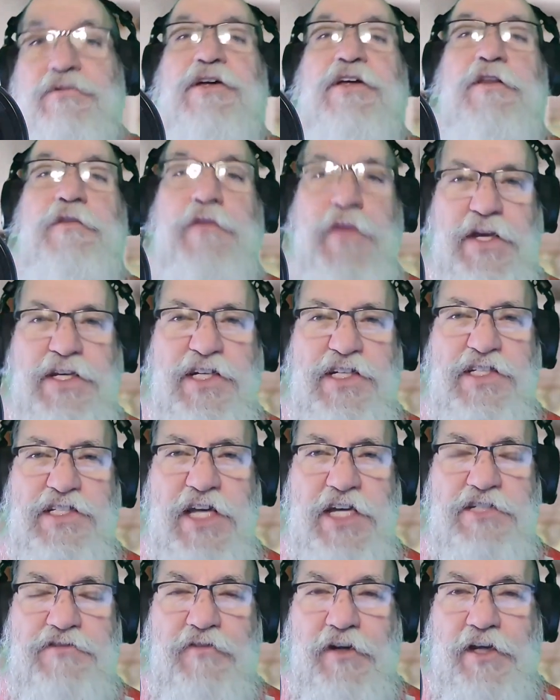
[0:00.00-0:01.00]
Think
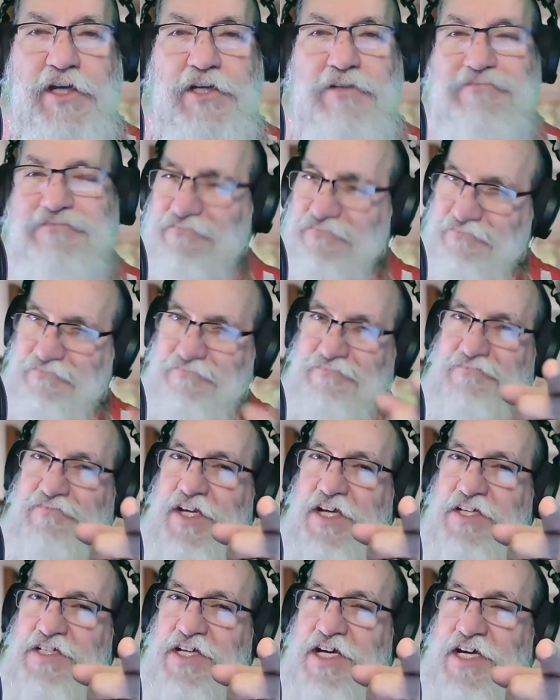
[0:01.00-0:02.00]
successfully
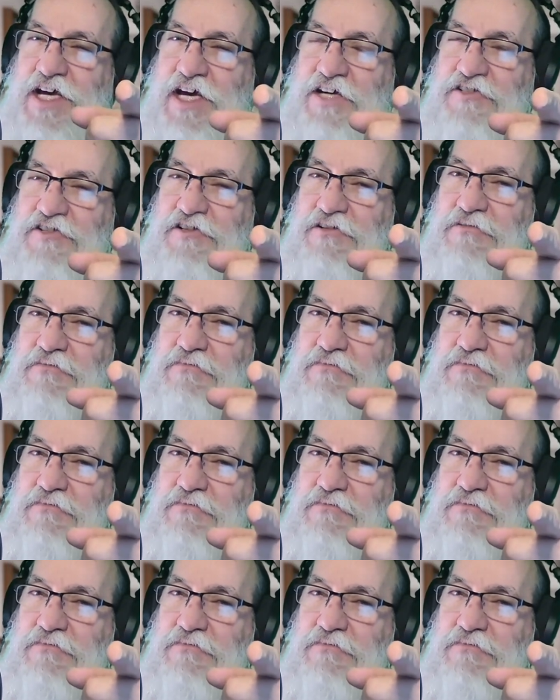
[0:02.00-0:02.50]
and take action.